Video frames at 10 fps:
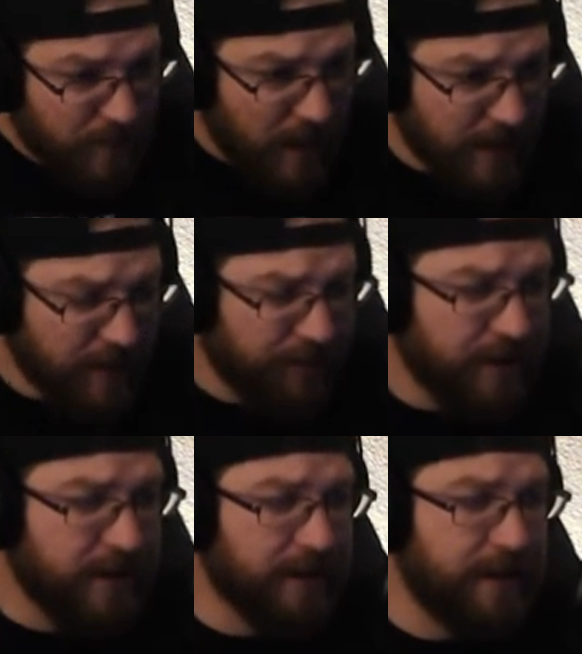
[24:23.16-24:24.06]
He
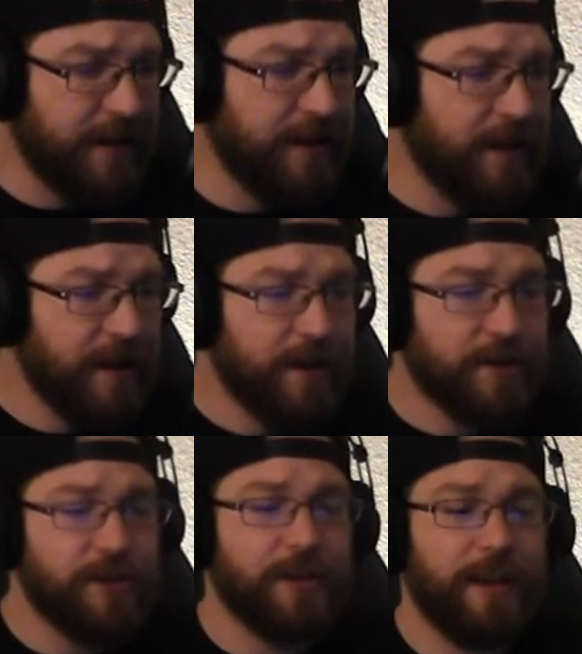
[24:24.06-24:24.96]
defeated Li
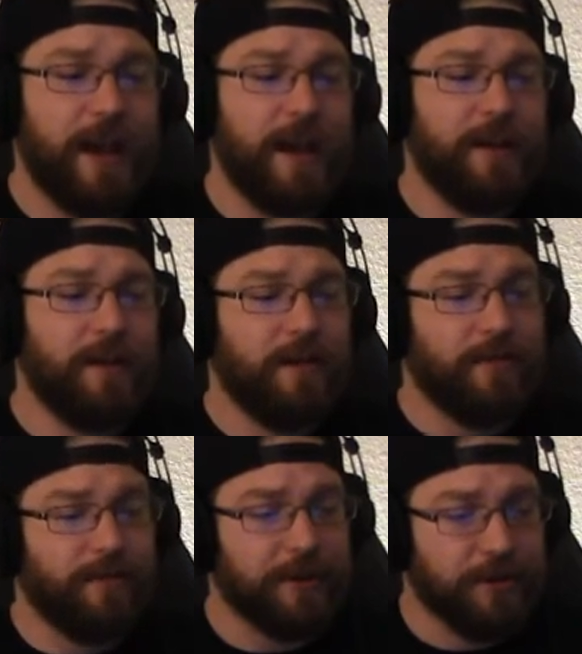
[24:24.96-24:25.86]
Jingliang
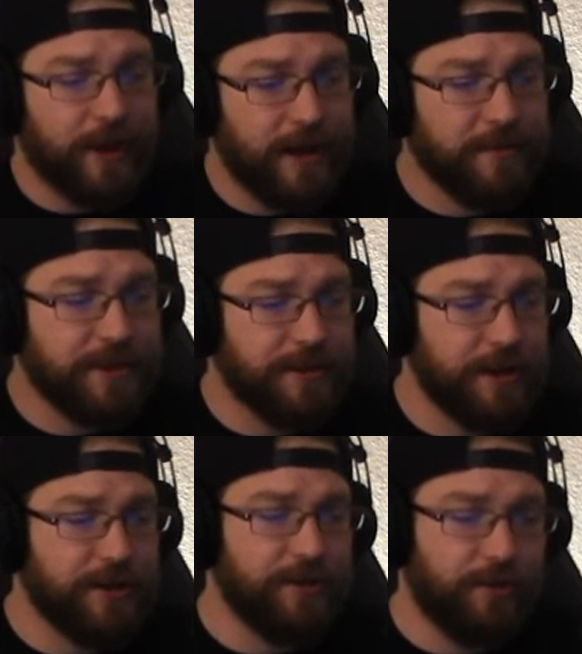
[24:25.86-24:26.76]
via unanimous
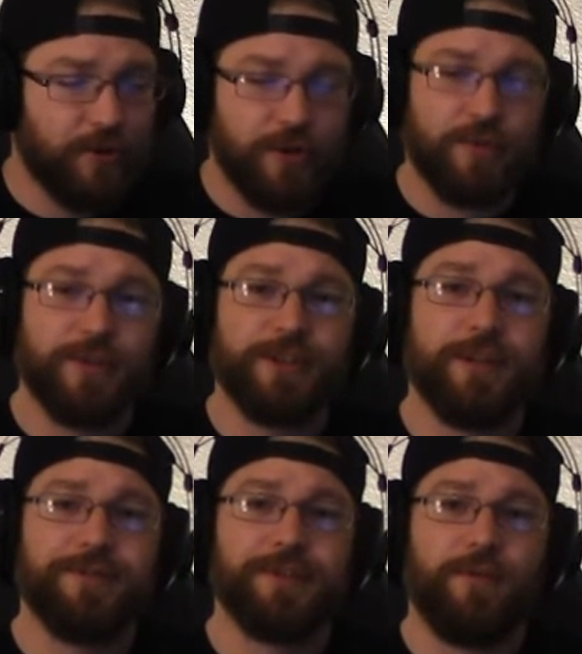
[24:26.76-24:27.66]
decision,
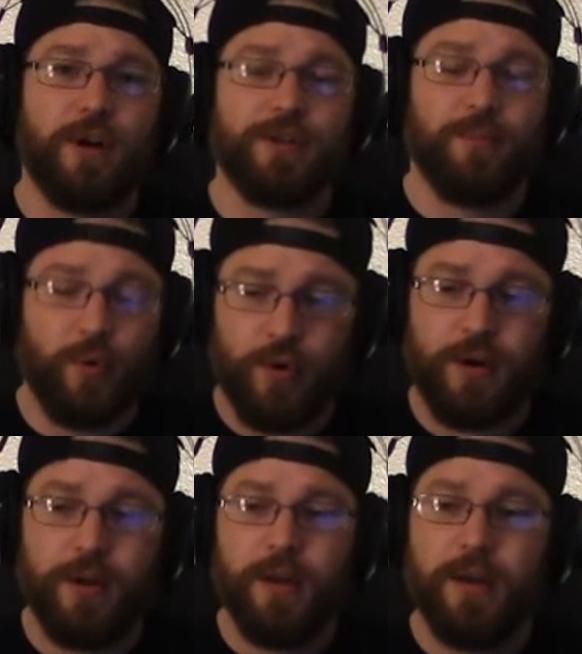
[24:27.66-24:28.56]
30-27s across the
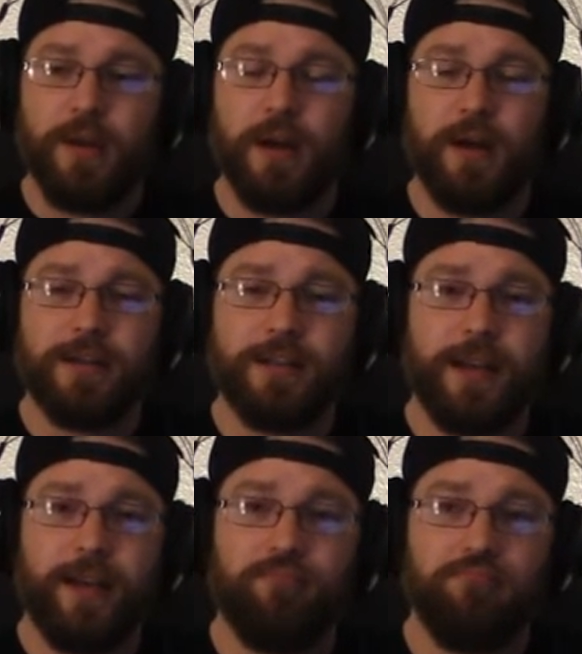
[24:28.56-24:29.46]
board, uh,
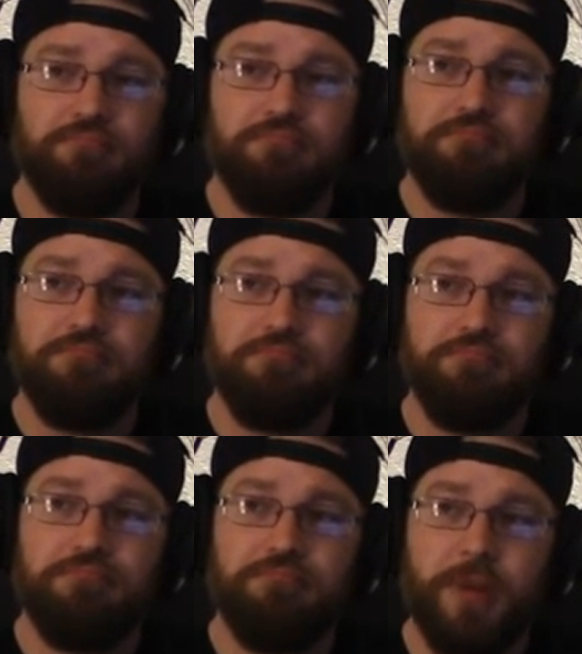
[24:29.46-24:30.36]
saying,
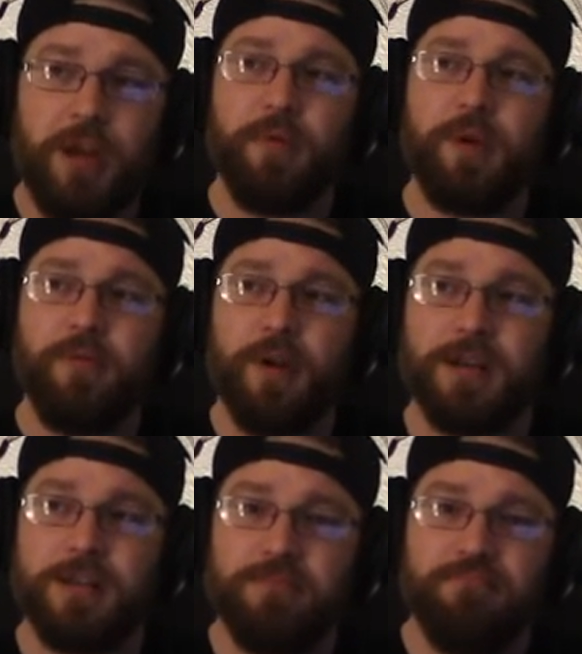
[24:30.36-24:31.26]
Hey, ring
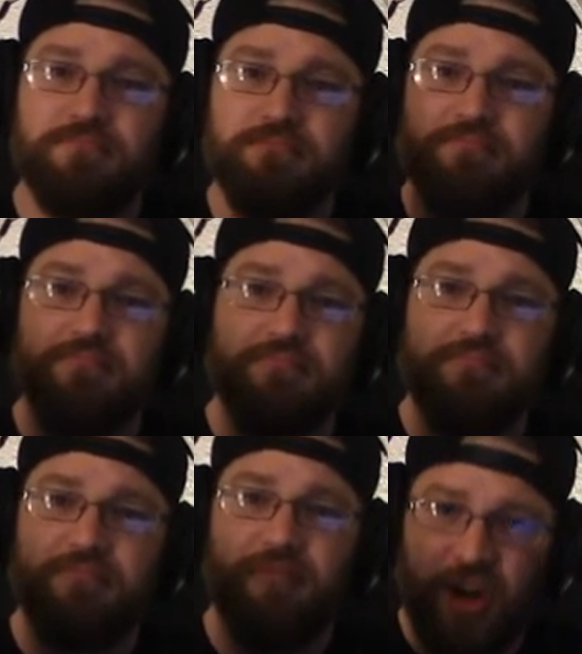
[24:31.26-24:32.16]
rest,
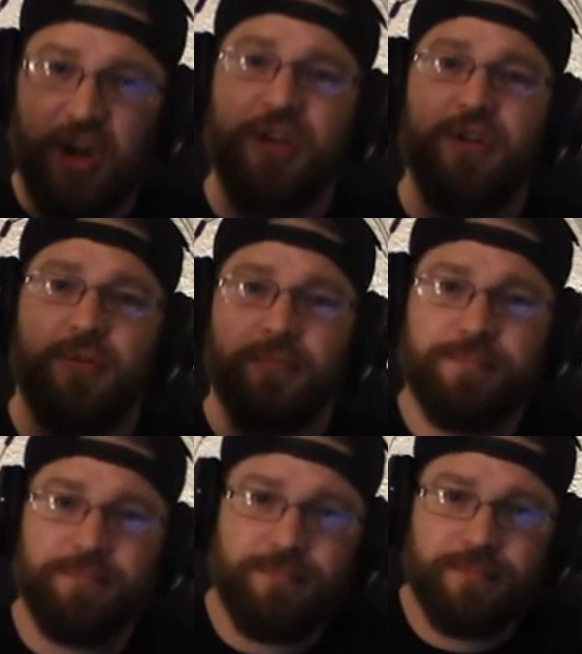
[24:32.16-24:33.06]
fuck you.
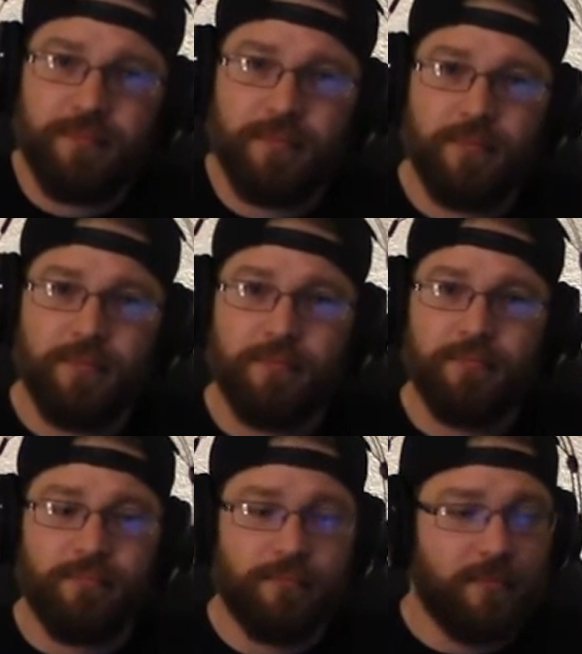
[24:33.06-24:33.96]

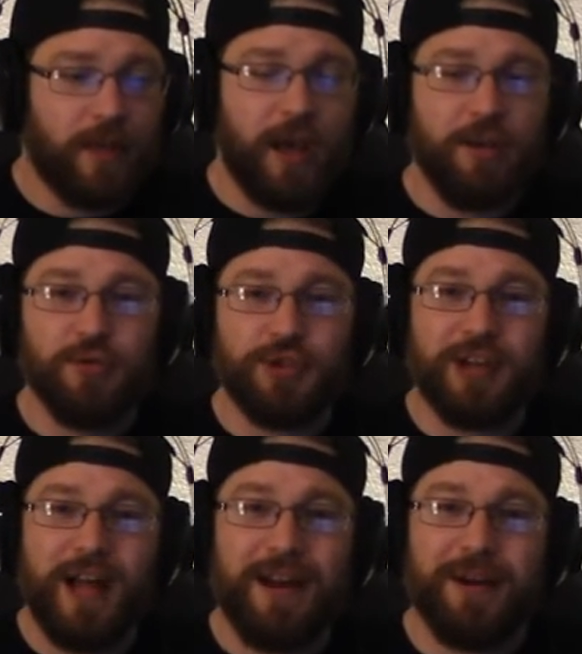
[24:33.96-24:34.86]
Hey,
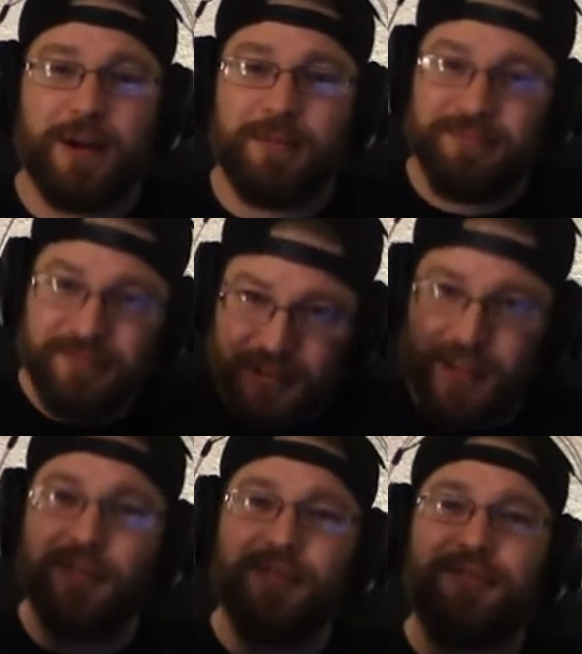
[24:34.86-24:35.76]
USADA,
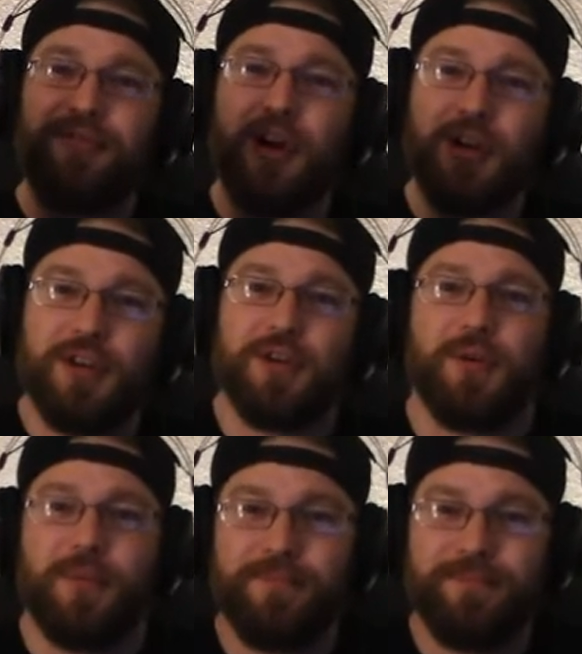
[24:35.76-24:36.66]
fuck you.